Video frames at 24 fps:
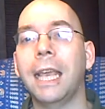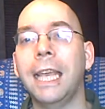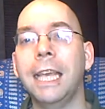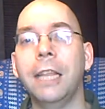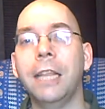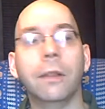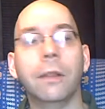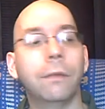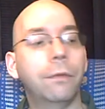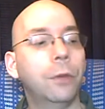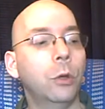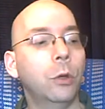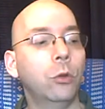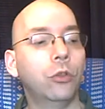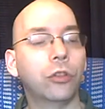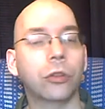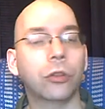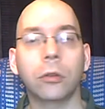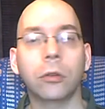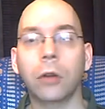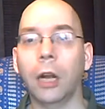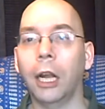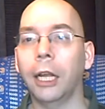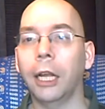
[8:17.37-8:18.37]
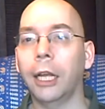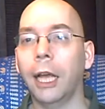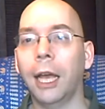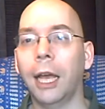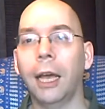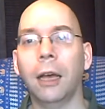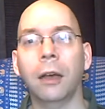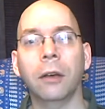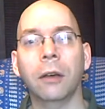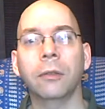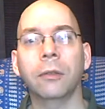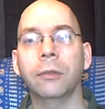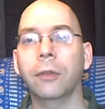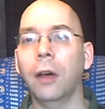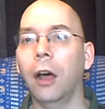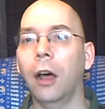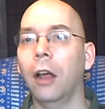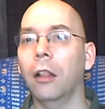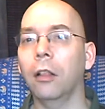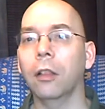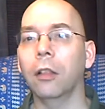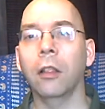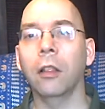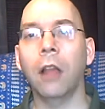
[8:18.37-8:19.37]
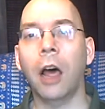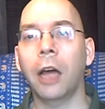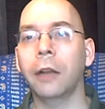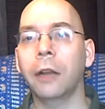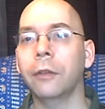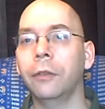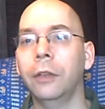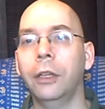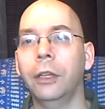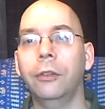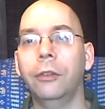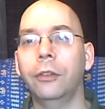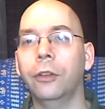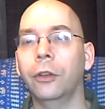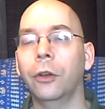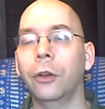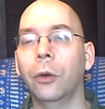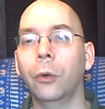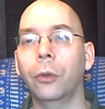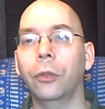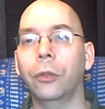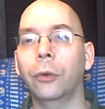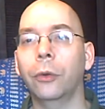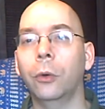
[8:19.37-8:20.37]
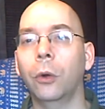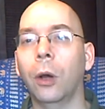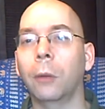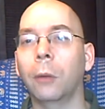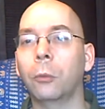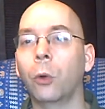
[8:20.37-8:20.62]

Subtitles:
In the future, I have a lot of these to go through.